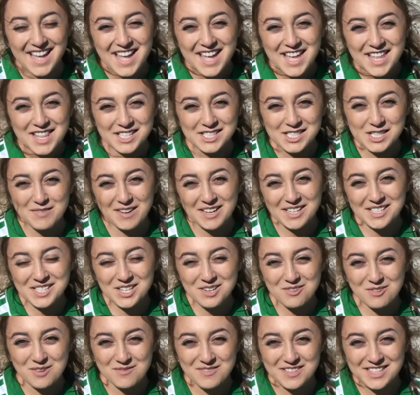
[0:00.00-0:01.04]
The
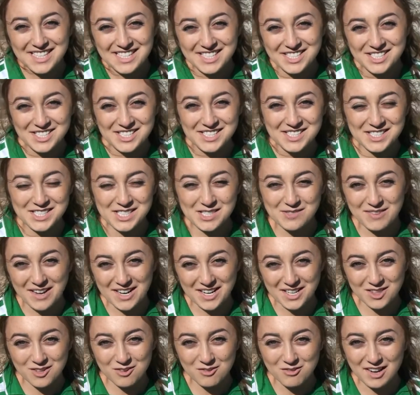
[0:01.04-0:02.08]
Samaritan woman that Jesus met
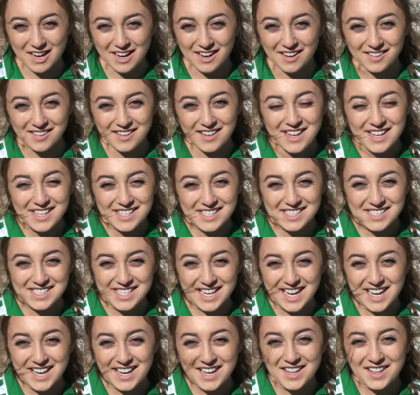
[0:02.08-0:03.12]
at the well
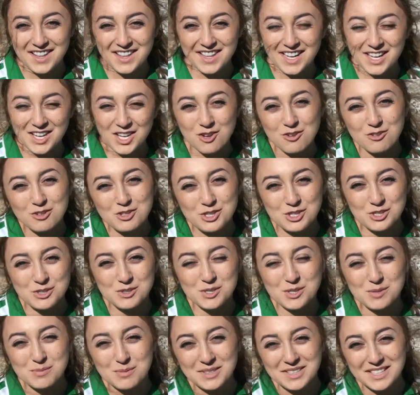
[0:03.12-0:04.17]
said that you
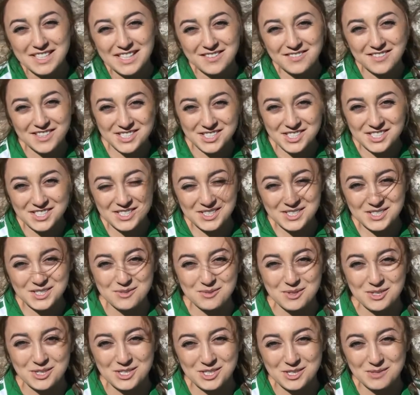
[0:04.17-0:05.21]
Jews believe that Jesus is
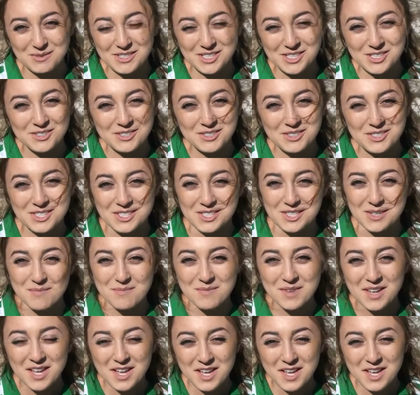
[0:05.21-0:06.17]
worshipped in Jerusalem,